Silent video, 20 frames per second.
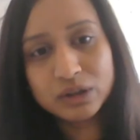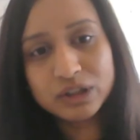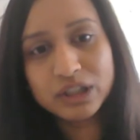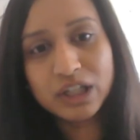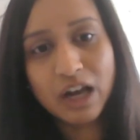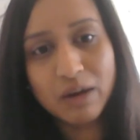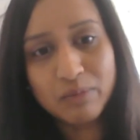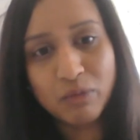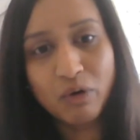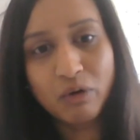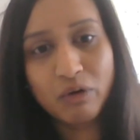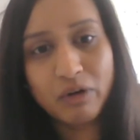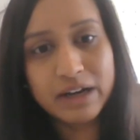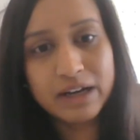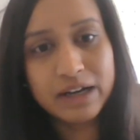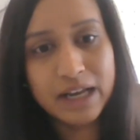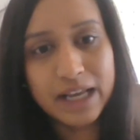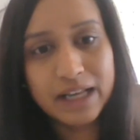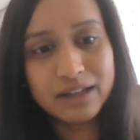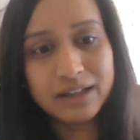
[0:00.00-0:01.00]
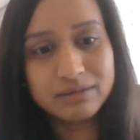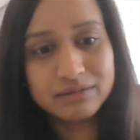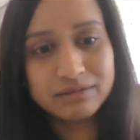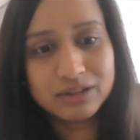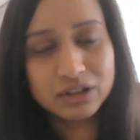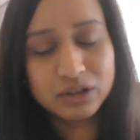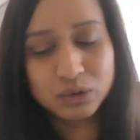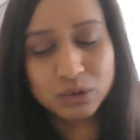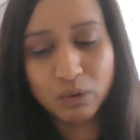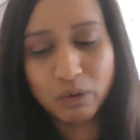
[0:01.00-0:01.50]
long term, or in, in
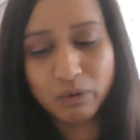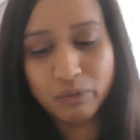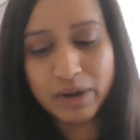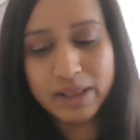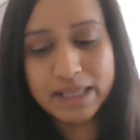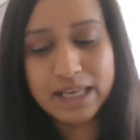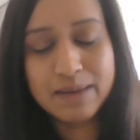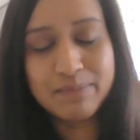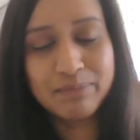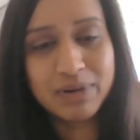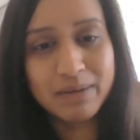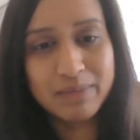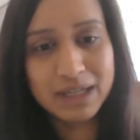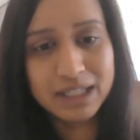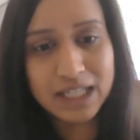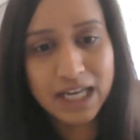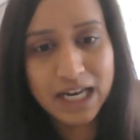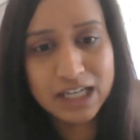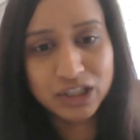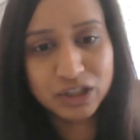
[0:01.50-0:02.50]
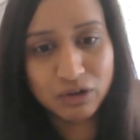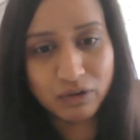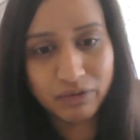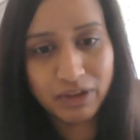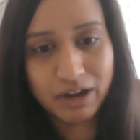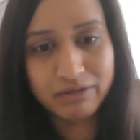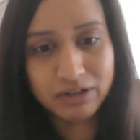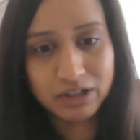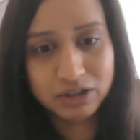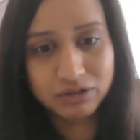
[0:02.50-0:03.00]
sort of when the implementation of
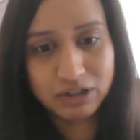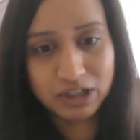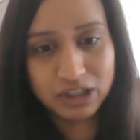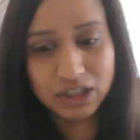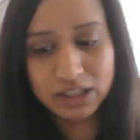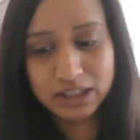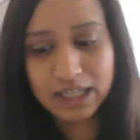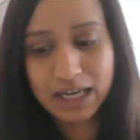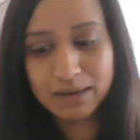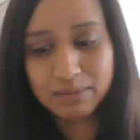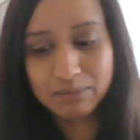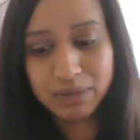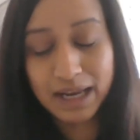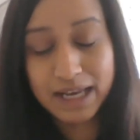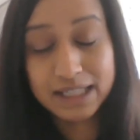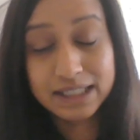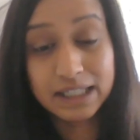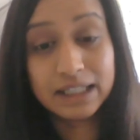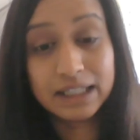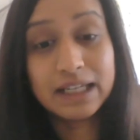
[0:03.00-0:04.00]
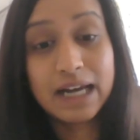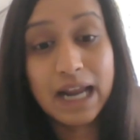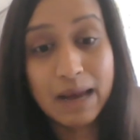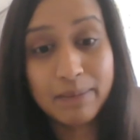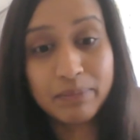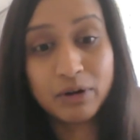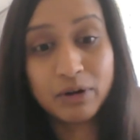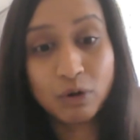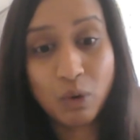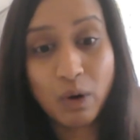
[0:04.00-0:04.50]
that restriction takes place, it can
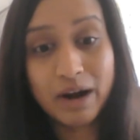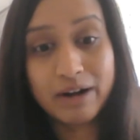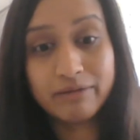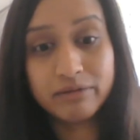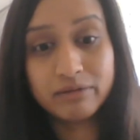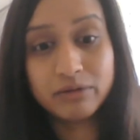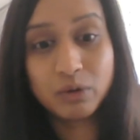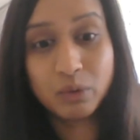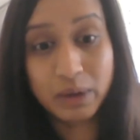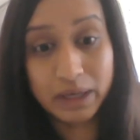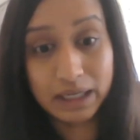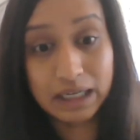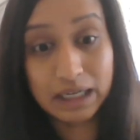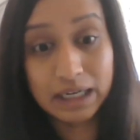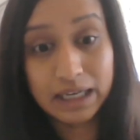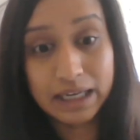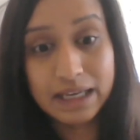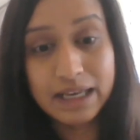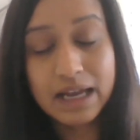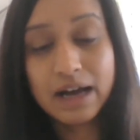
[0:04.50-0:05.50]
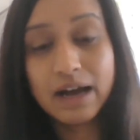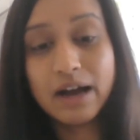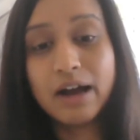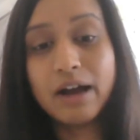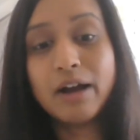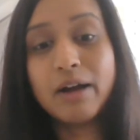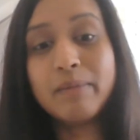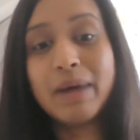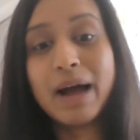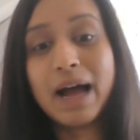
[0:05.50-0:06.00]
happen quite quickly,
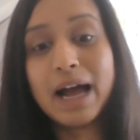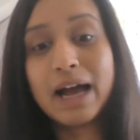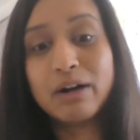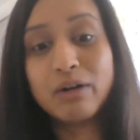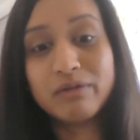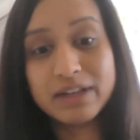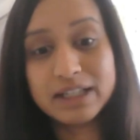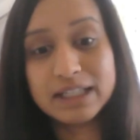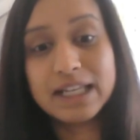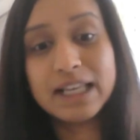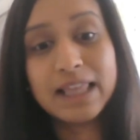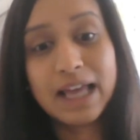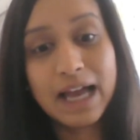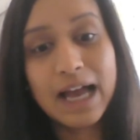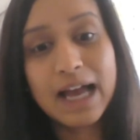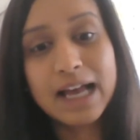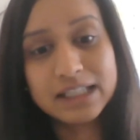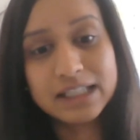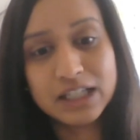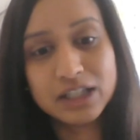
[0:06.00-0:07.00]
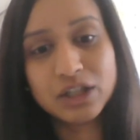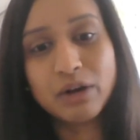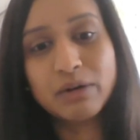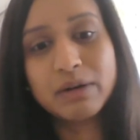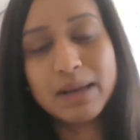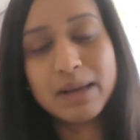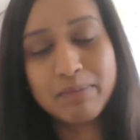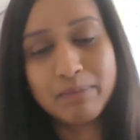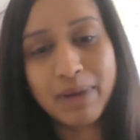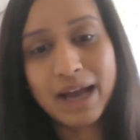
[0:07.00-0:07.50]
um, and obviously that has its own
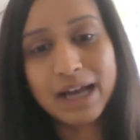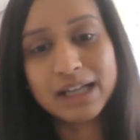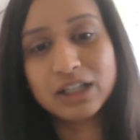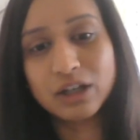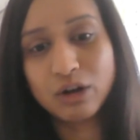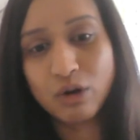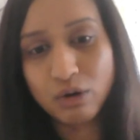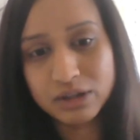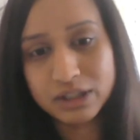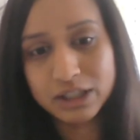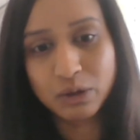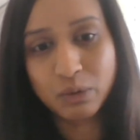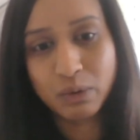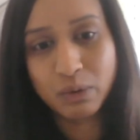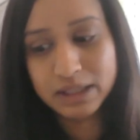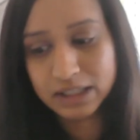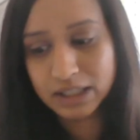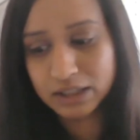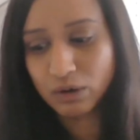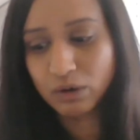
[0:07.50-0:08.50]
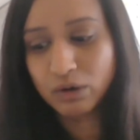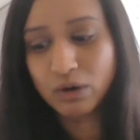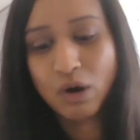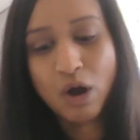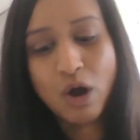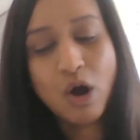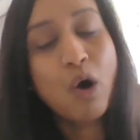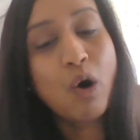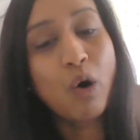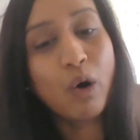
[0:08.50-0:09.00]
impacts and consequences on
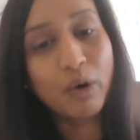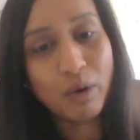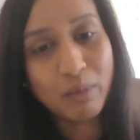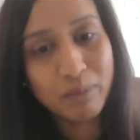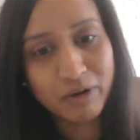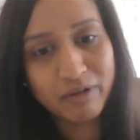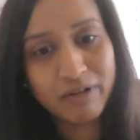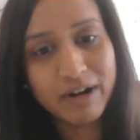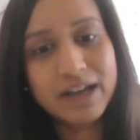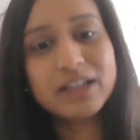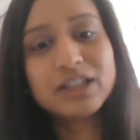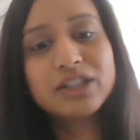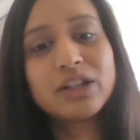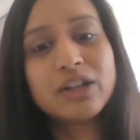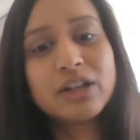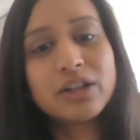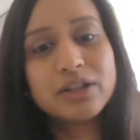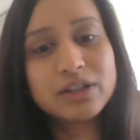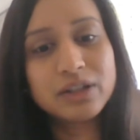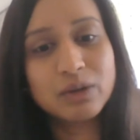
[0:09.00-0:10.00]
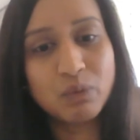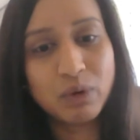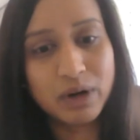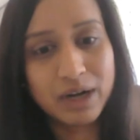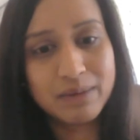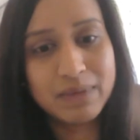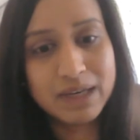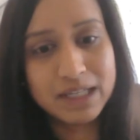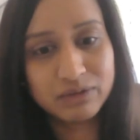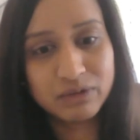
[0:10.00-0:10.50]
on operations and what
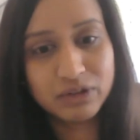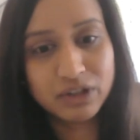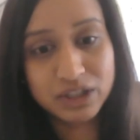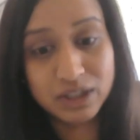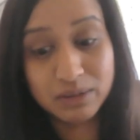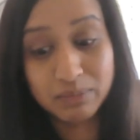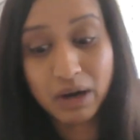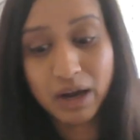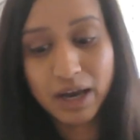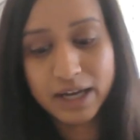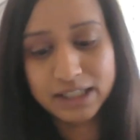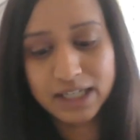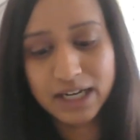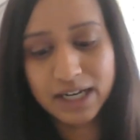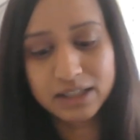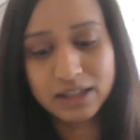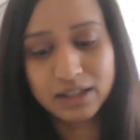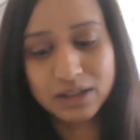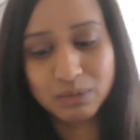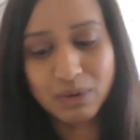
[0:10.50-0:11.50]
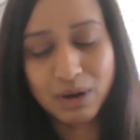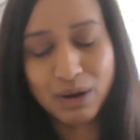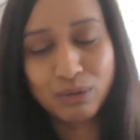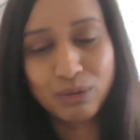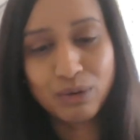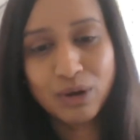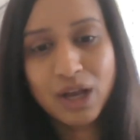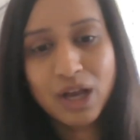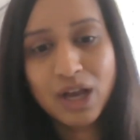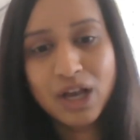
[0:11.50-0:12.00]
it means for your supply chains as
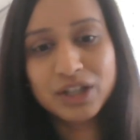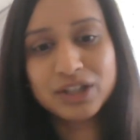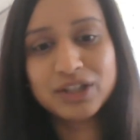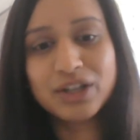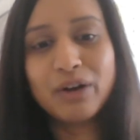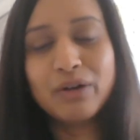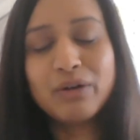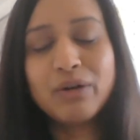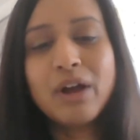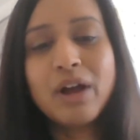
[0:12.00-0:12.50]
well. So